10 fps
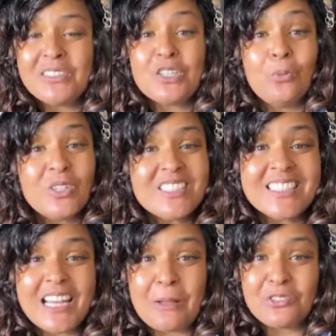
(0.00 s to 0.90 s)
It's a
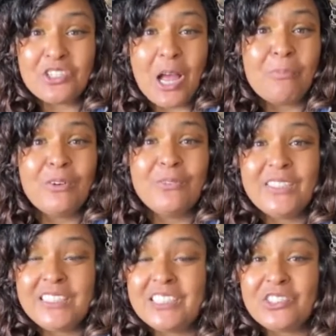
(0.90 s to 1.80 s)
one-stop shop for
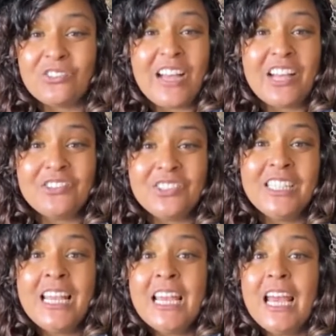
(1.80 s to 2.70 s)
vintage fashion
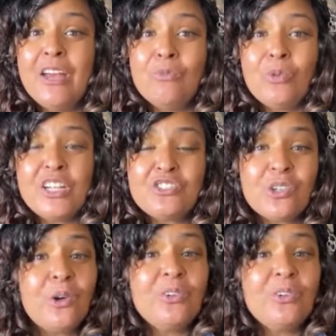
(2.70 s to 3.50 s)
and retro